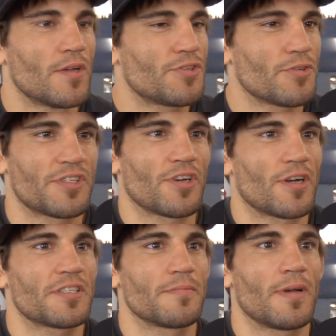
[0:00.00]
Dude, it's
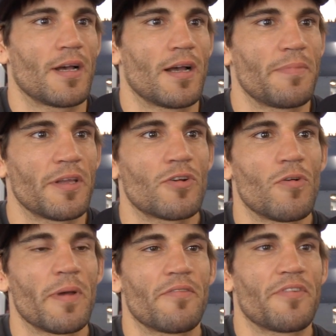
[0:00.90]
awesome. Being
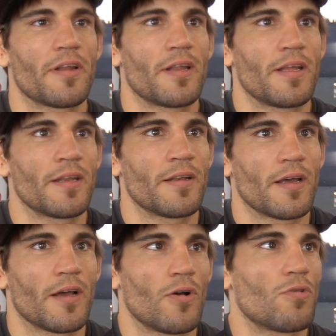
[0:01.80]
co-main event in
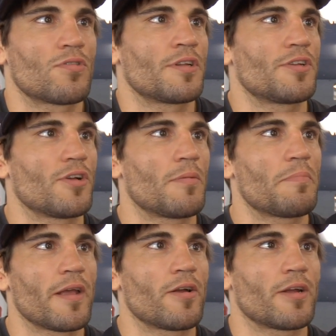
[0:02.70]
Oakland, you know, I'm a
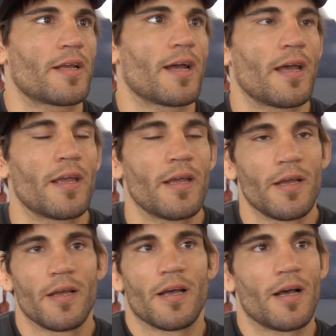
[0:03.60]
Bay Area guy.
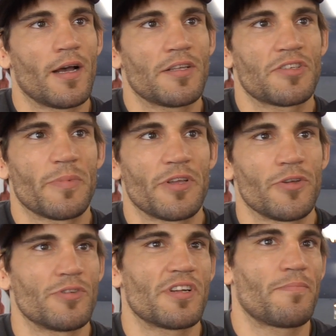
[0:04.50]
It's going to be
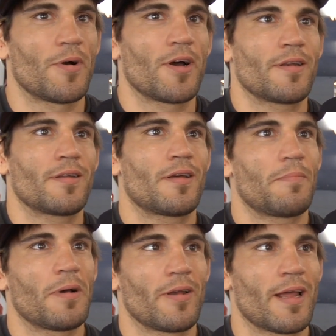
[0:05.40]
huge. I've bought
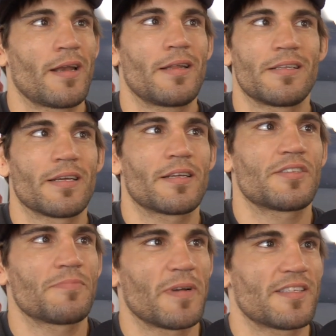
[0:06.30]
about 90
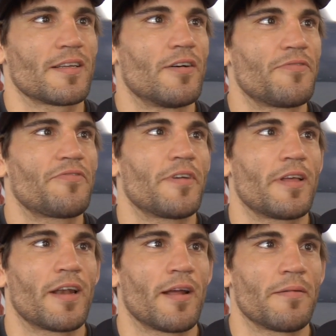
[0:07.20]
tickets myself
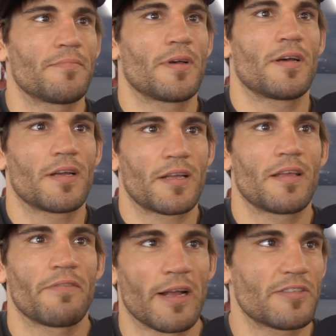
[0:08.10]
that I'm
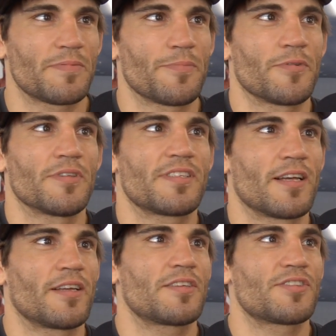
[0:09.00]
giving out to people and
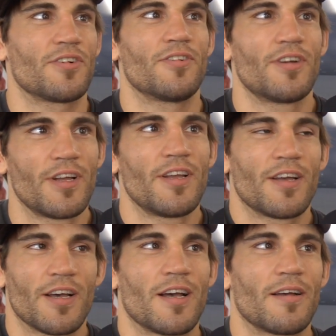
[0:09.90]
selling. So
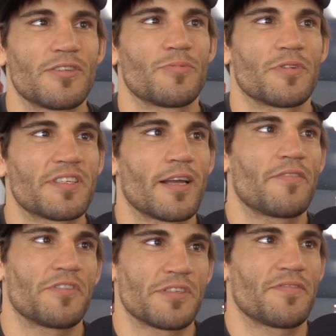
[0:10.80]
super
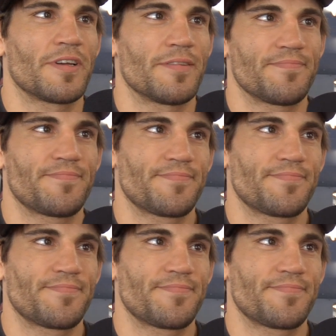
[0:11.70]
excited for this event.